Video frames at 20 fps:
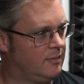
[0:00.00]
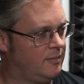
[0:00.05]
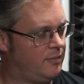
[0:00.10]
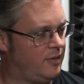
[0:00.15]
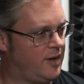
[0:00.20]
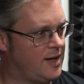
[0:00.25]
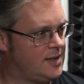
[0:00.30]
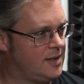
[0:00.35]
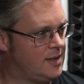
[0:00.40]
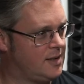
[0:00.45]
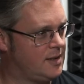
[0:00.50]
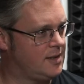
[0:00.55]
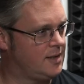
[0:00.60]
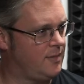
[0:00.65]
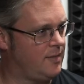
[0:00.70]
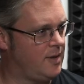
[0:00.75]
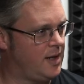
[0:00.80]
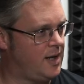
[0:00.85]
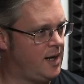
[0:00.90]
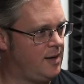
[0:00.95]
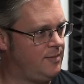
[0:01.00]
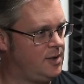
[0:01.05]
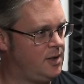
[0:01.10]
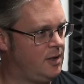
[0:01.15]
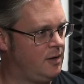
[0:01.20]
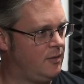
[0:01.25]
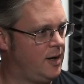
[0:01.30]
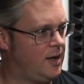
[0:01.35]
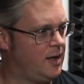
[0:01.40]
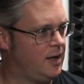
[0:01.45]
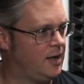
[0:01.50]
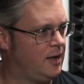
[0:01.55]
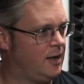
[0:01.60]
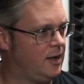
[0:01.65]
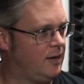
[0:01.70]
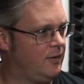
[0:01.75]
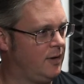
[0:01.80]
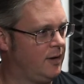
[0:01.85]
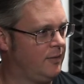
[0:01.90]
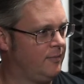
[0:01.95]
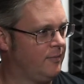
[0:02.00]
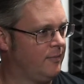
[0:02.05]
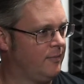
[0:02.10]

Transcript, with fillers: presence something that keeps you awake at night, Right?